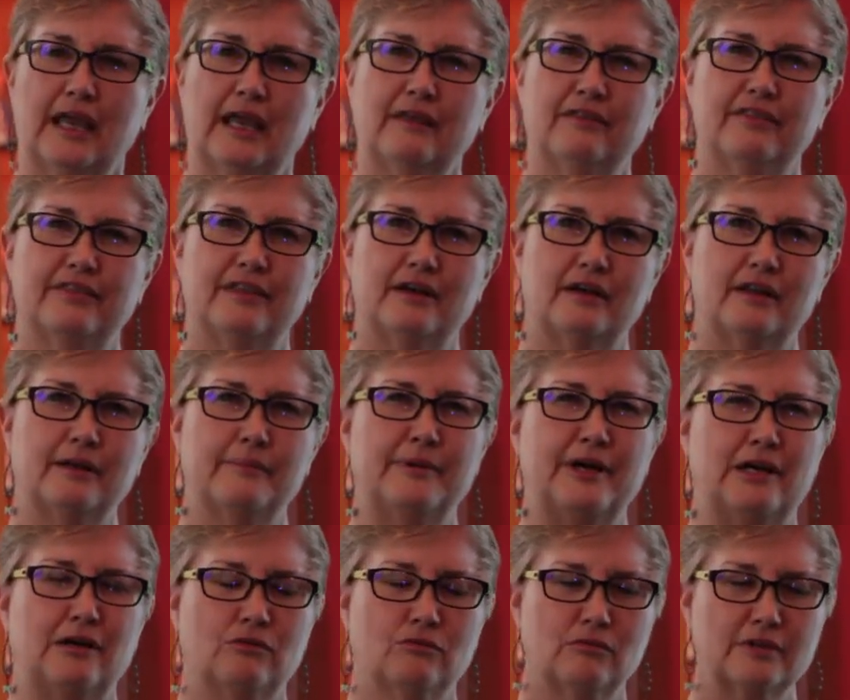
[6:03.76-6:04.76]
and thought
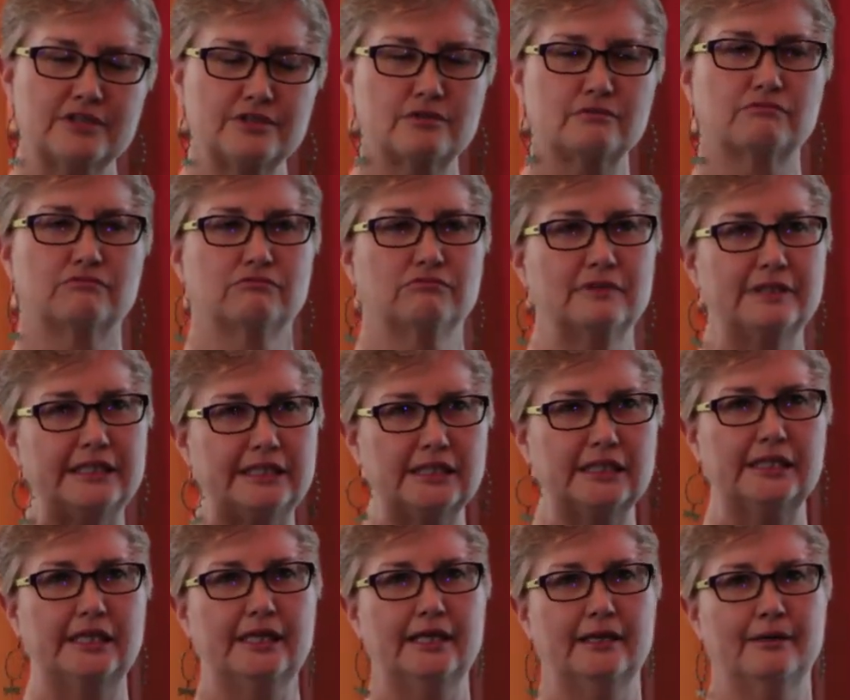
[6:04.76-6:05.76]
about what's
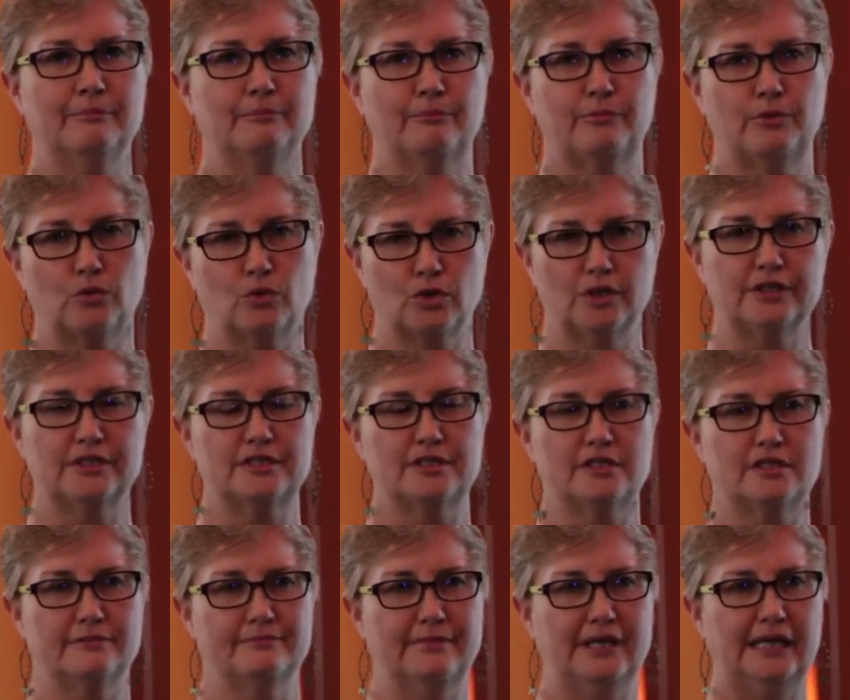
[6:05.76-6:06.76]
really important
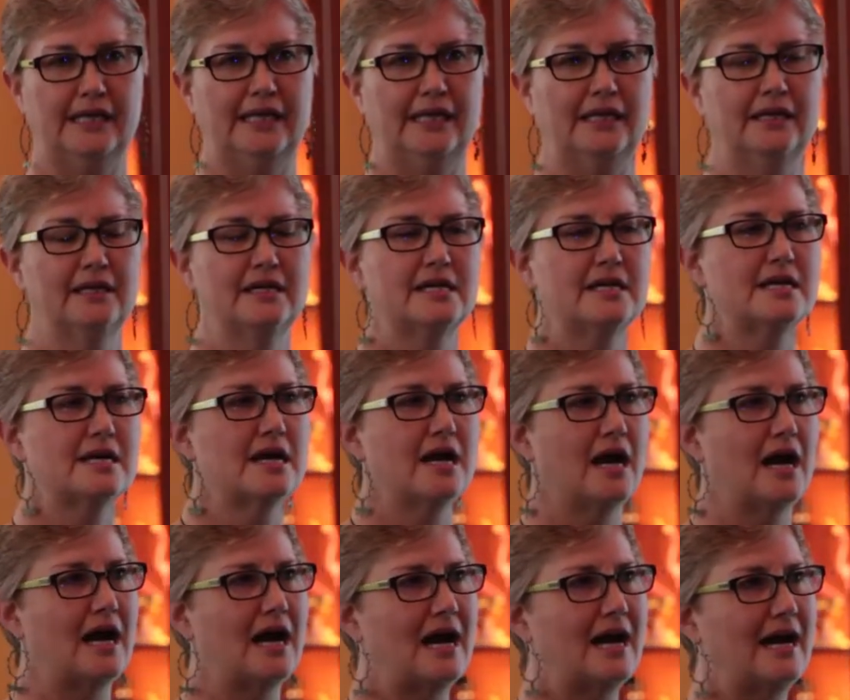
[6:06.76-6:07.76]
to me,
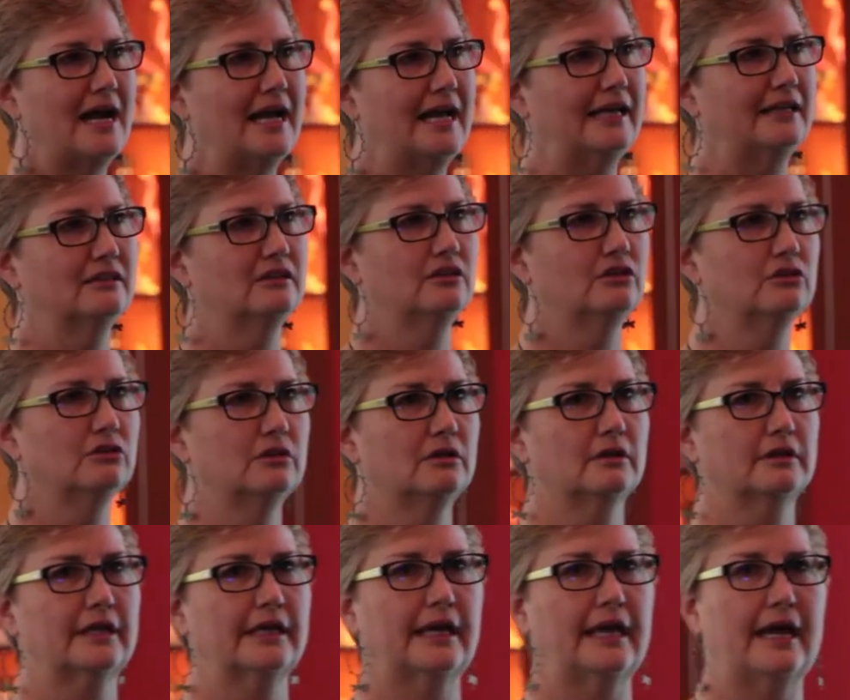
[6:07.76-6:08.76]
I
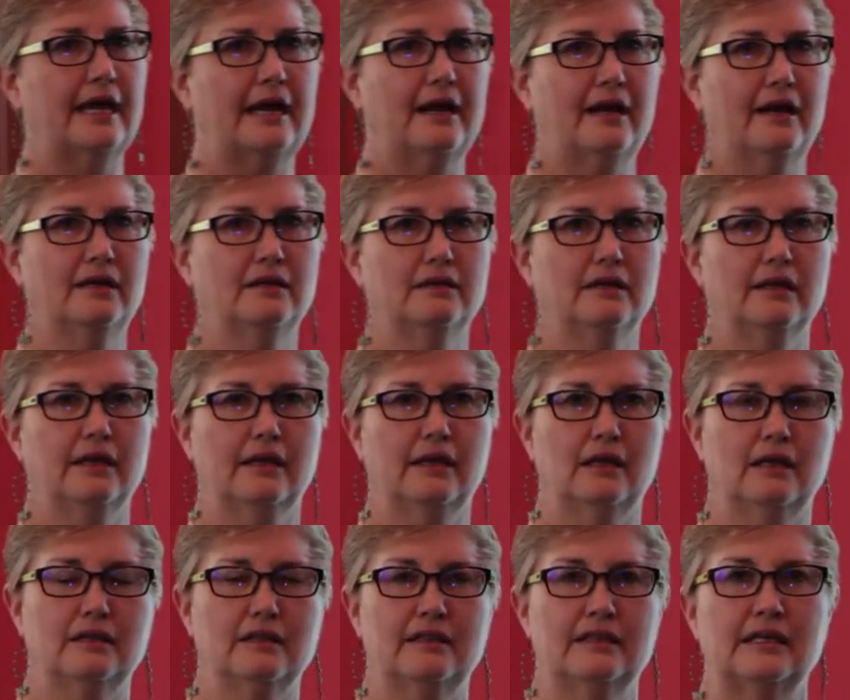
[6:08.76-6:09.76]
look at
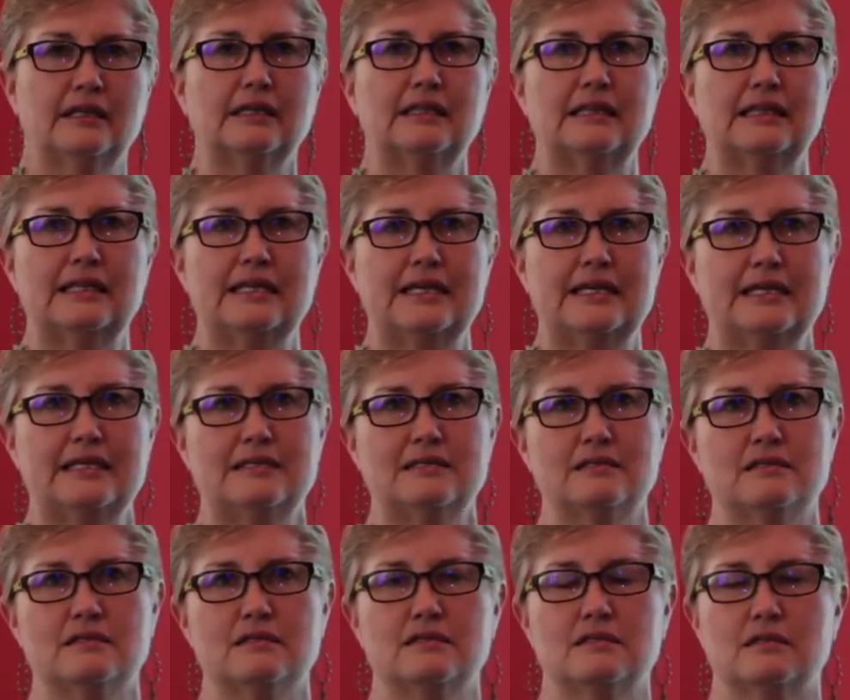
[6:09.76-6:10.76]
the
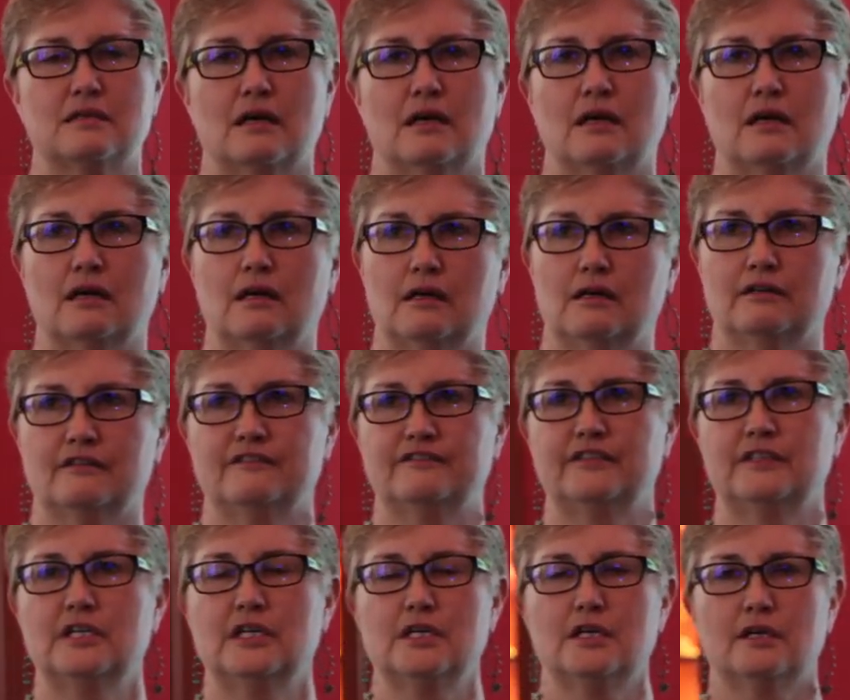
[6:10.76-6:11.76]
lens of
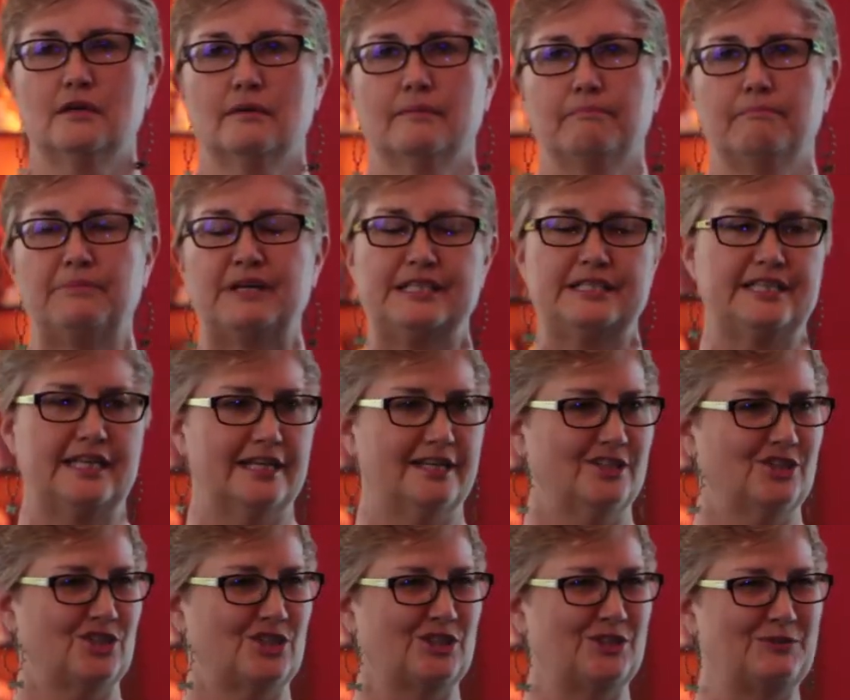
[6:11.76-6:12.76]

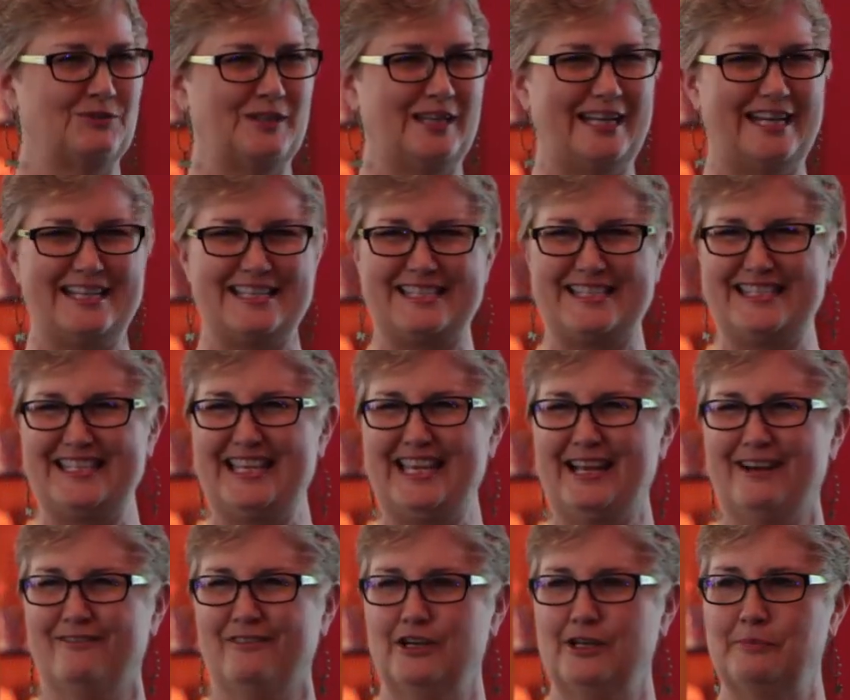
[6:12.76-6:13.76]
potential when I see
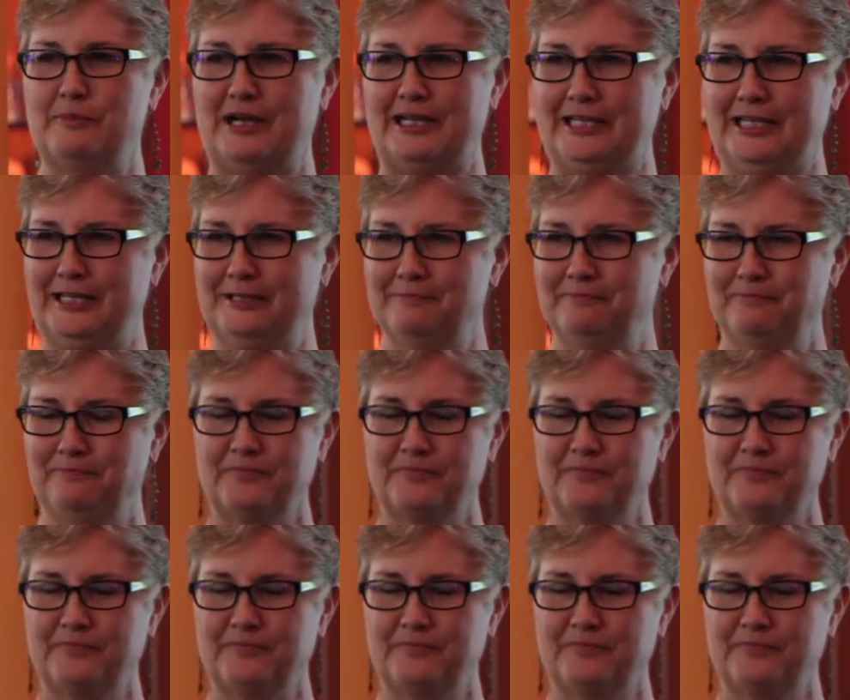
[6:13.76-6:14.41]
everybody.